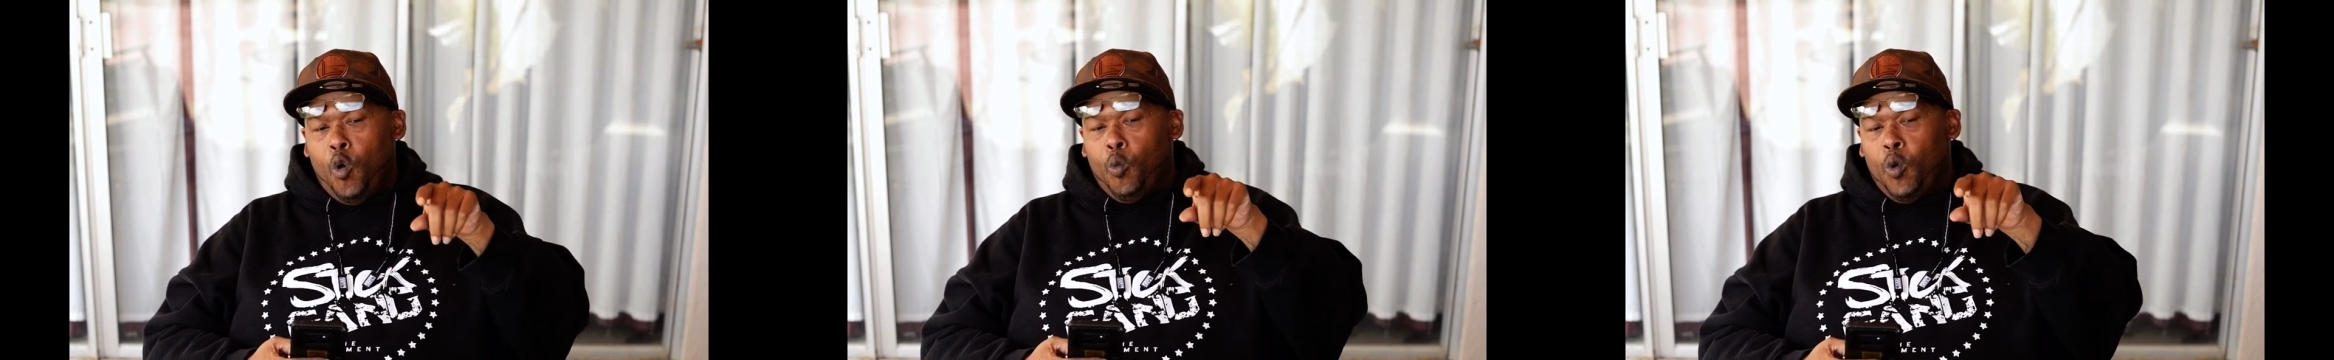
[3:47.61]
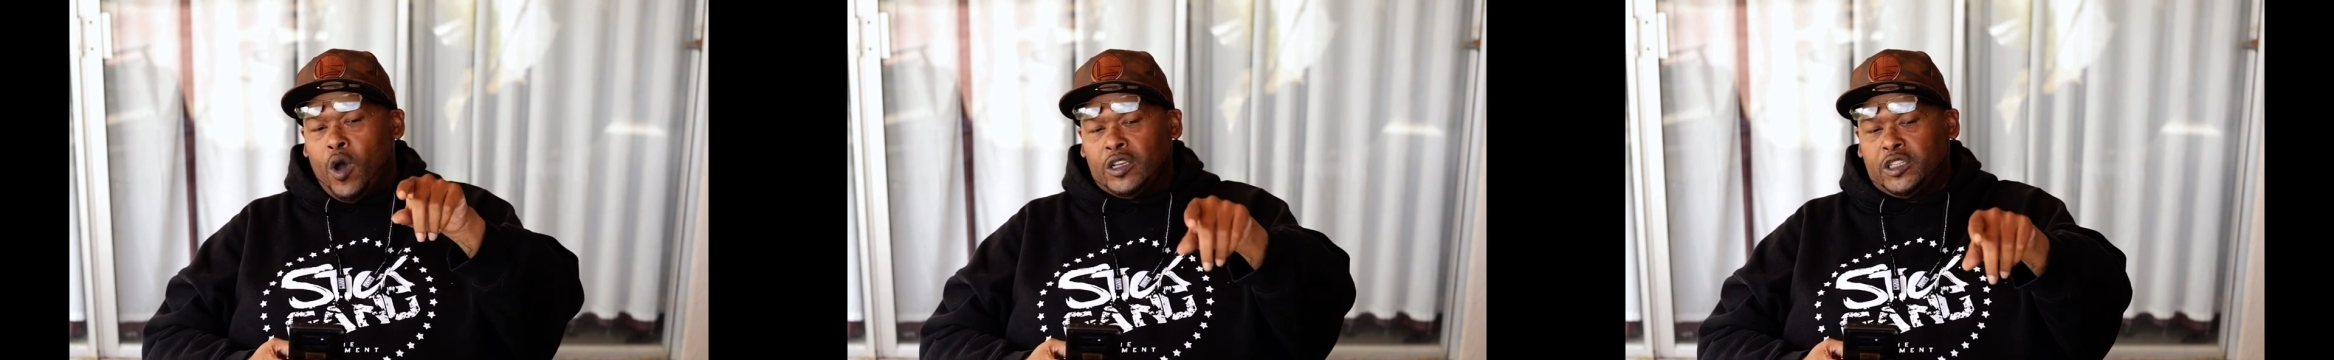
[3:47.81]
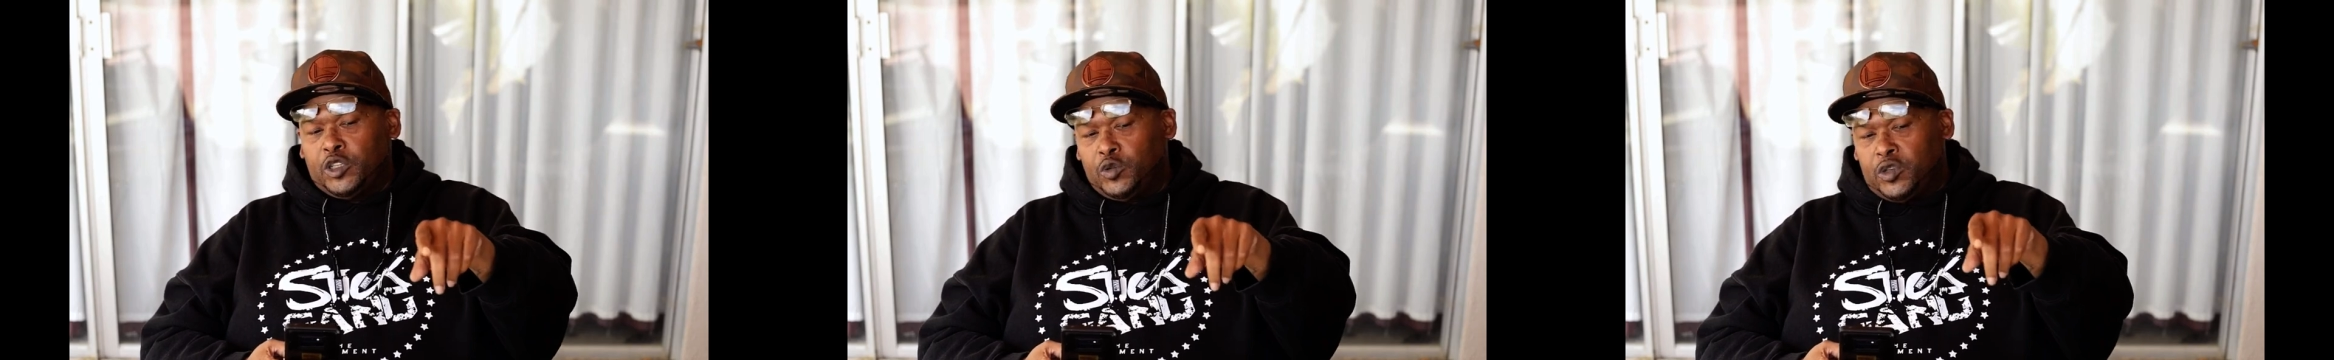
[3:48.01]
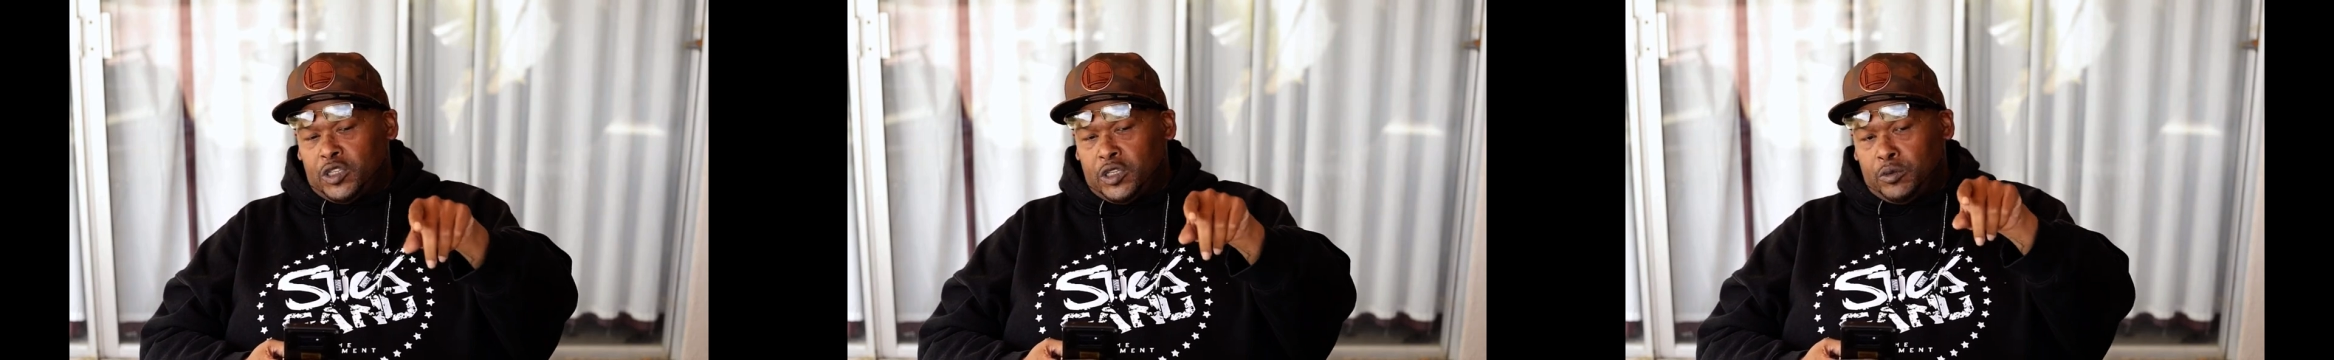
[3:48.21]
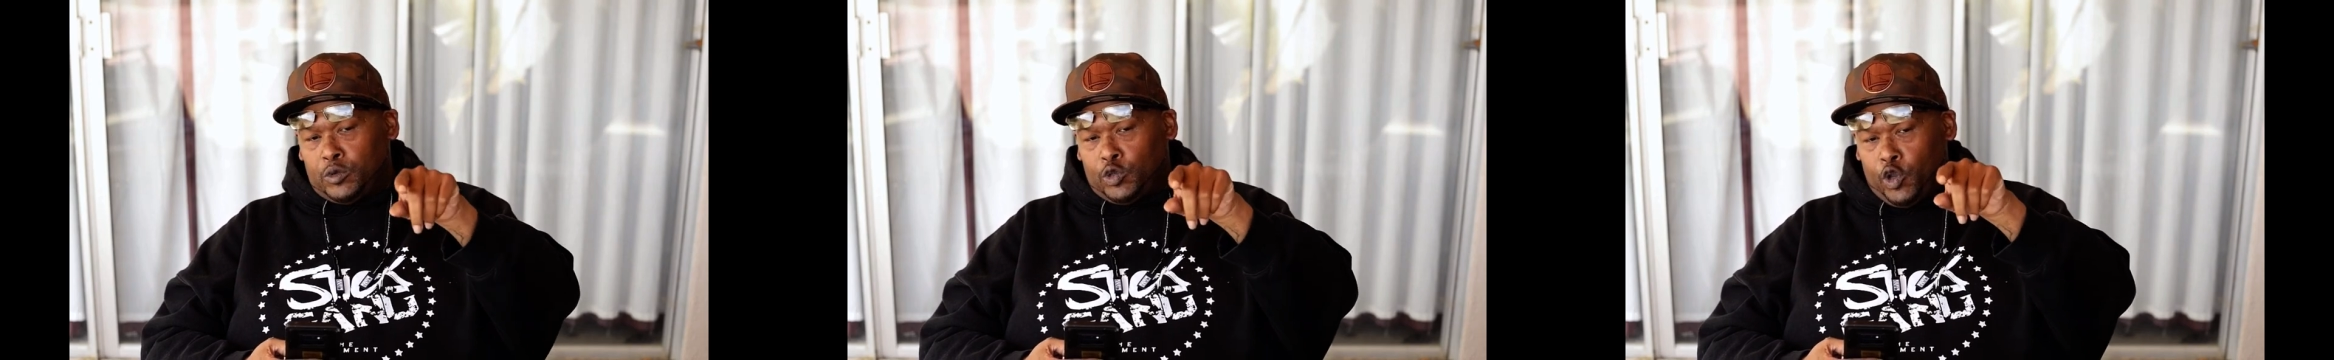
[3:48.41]
Once you
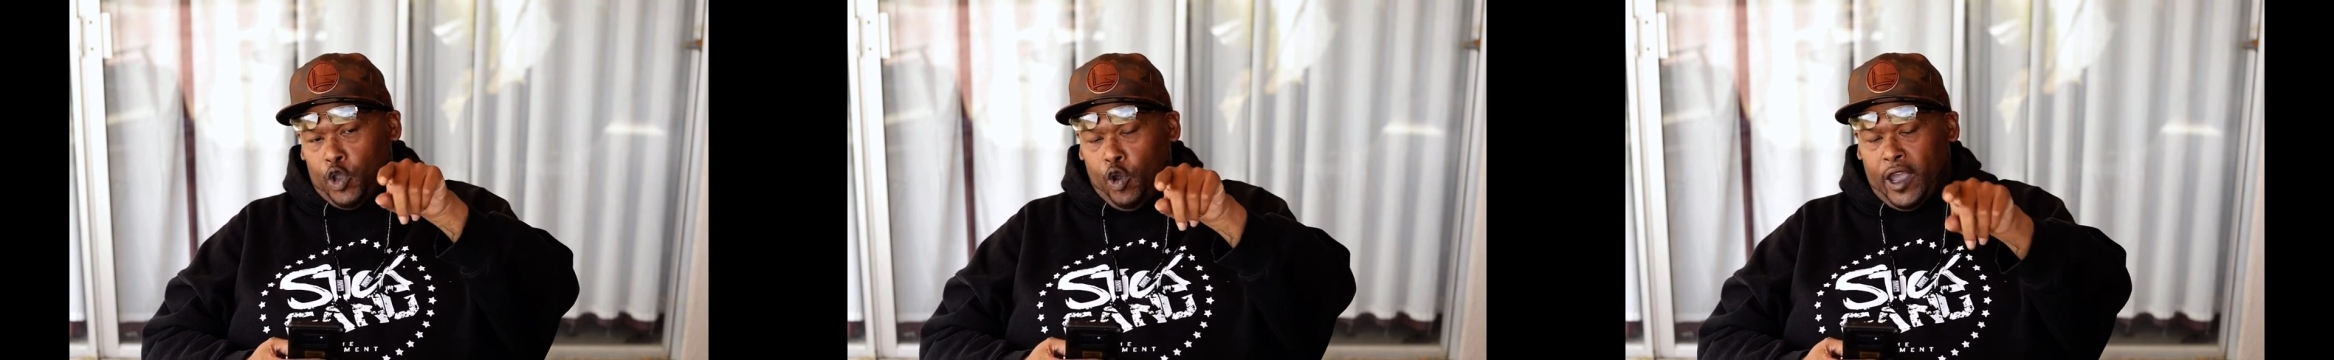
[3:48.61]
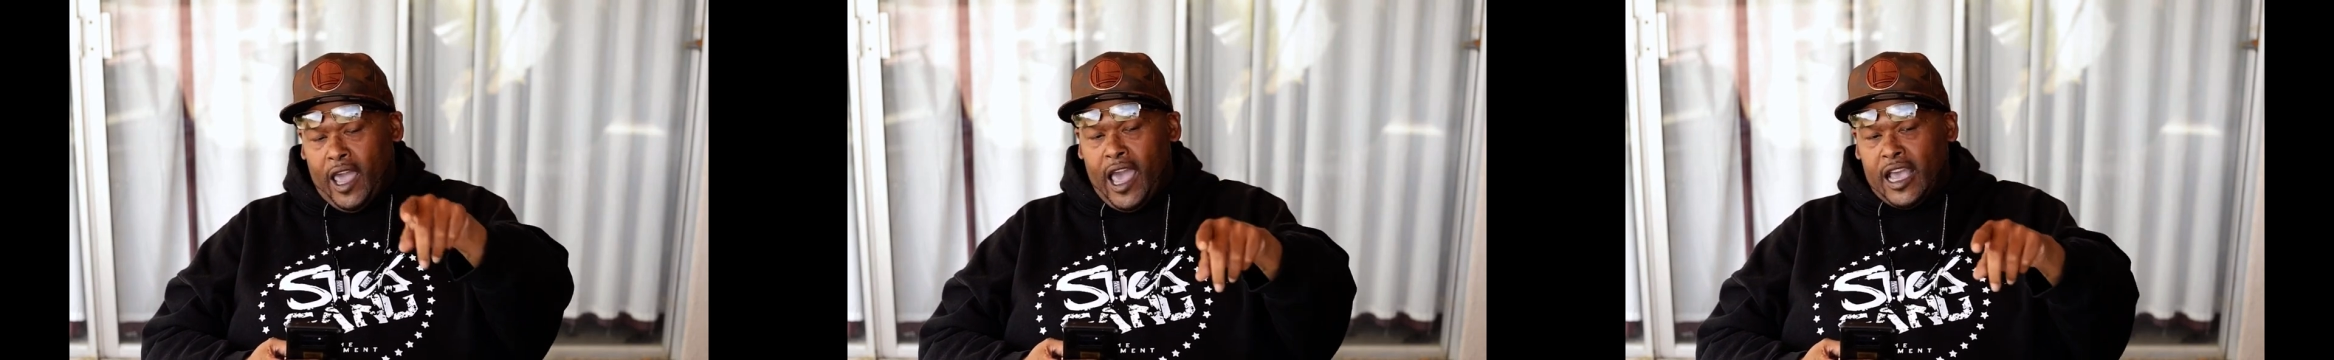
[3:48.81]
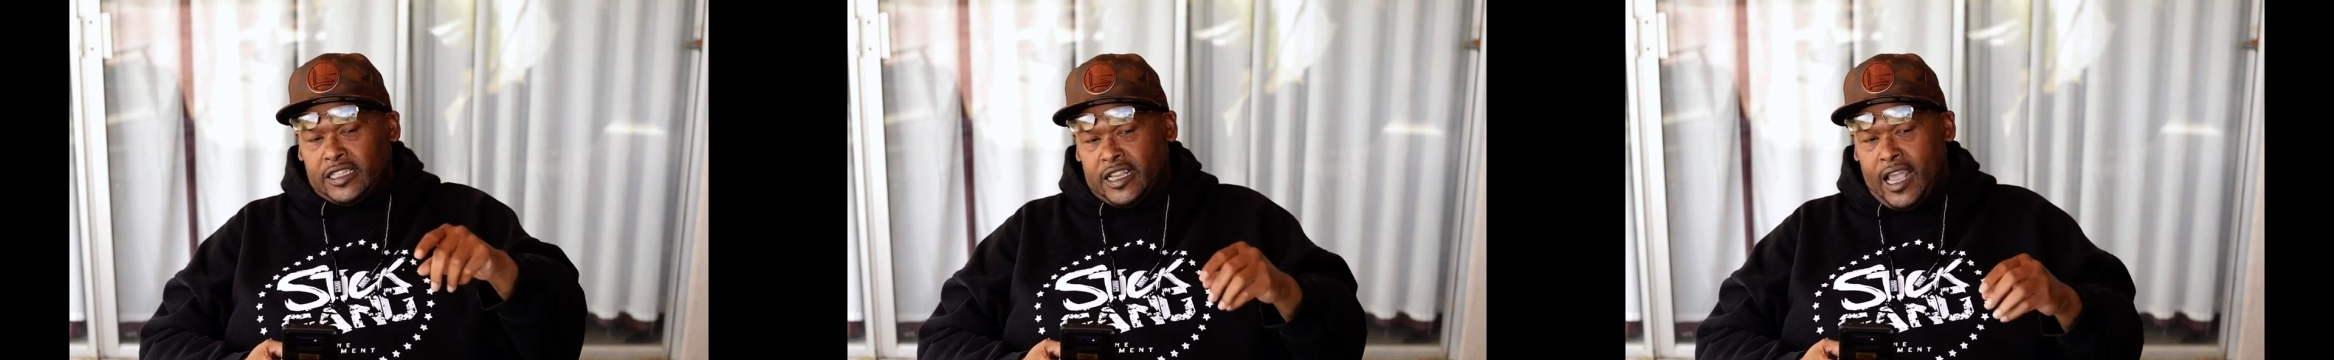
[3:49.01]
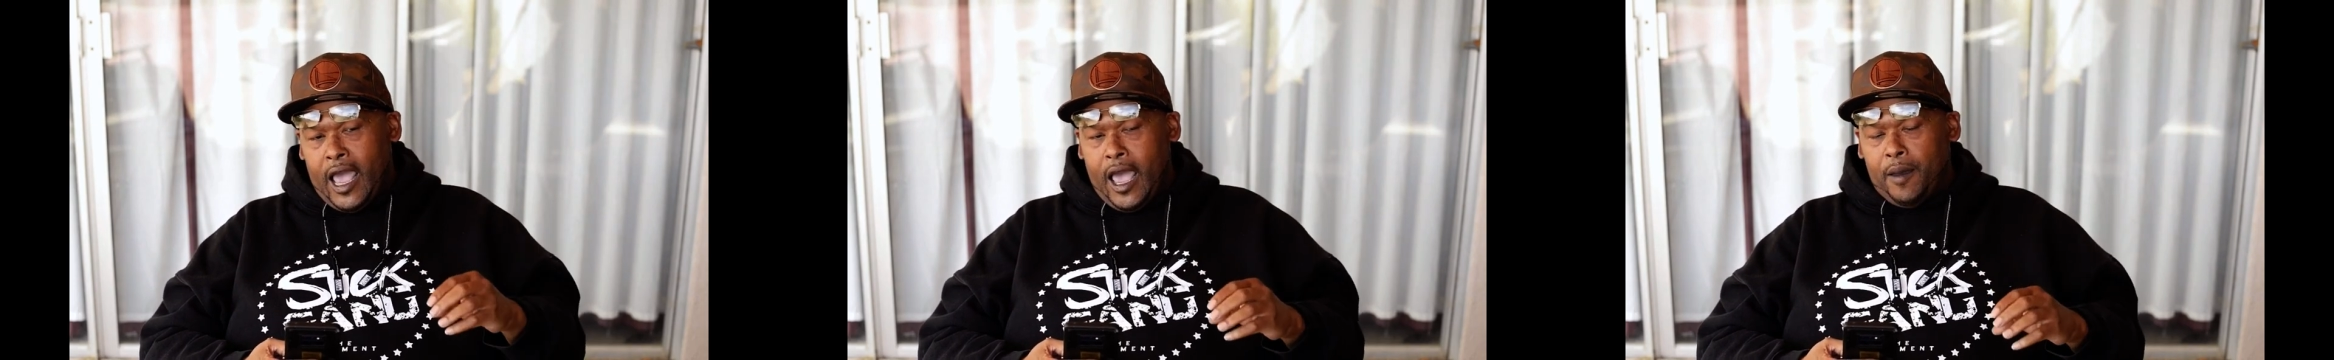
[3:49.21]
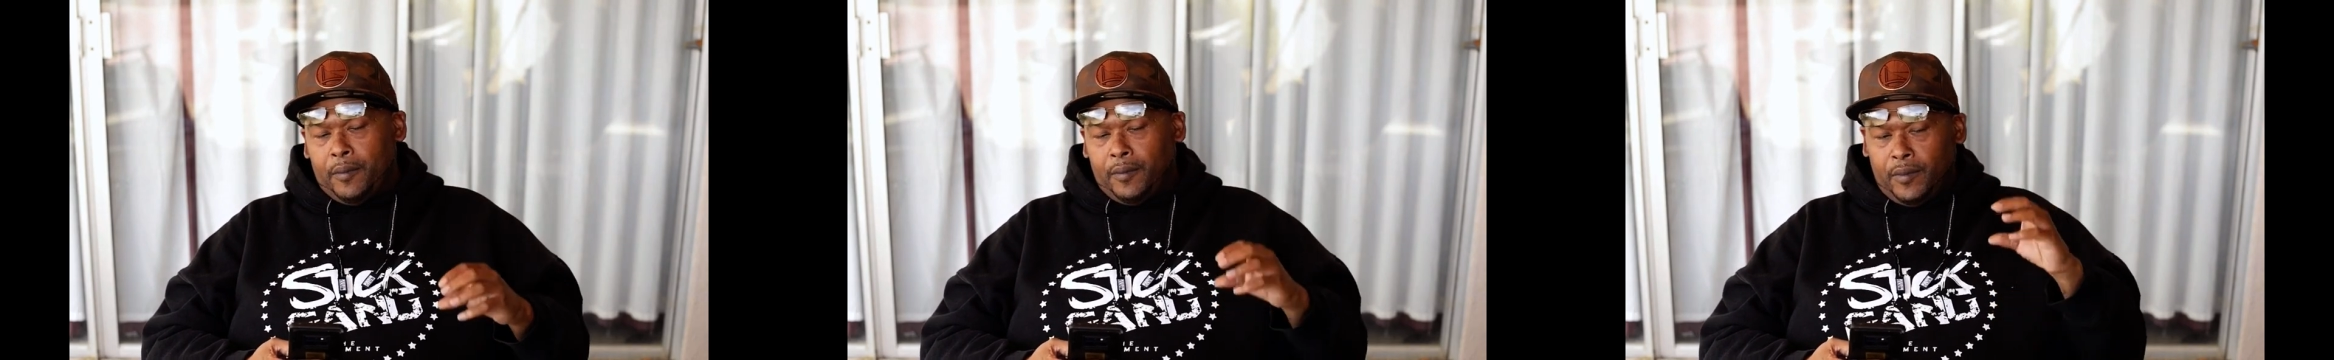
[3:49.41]
do your Cash
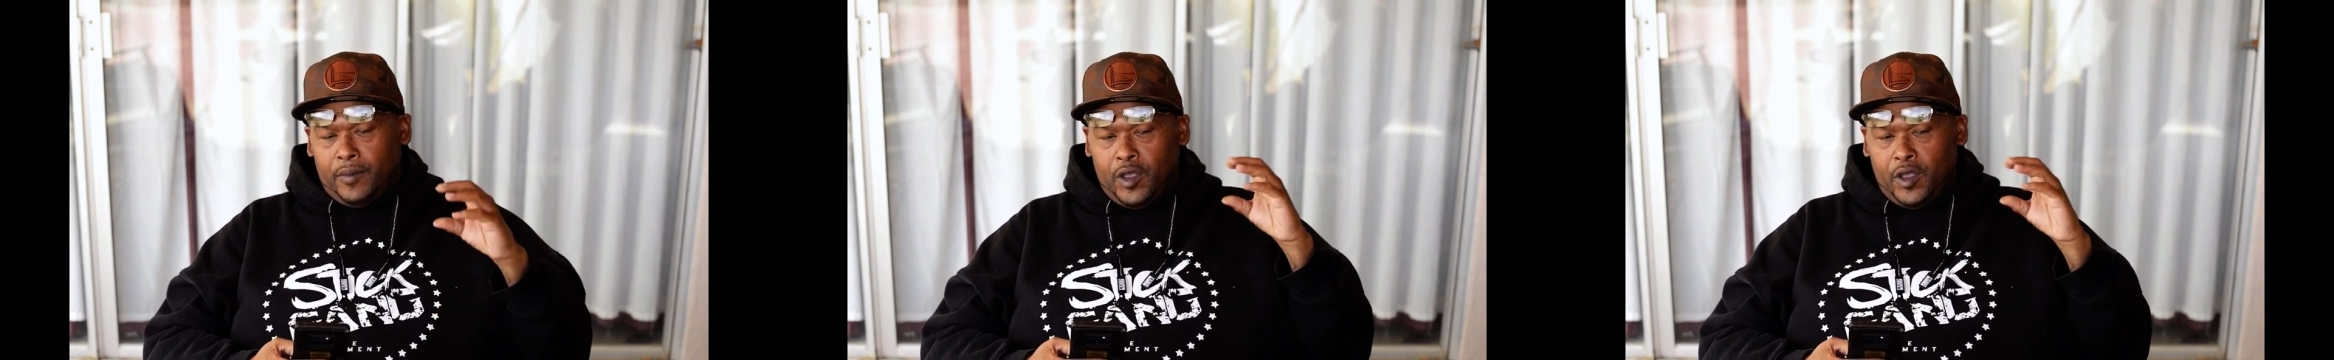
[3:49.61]
App,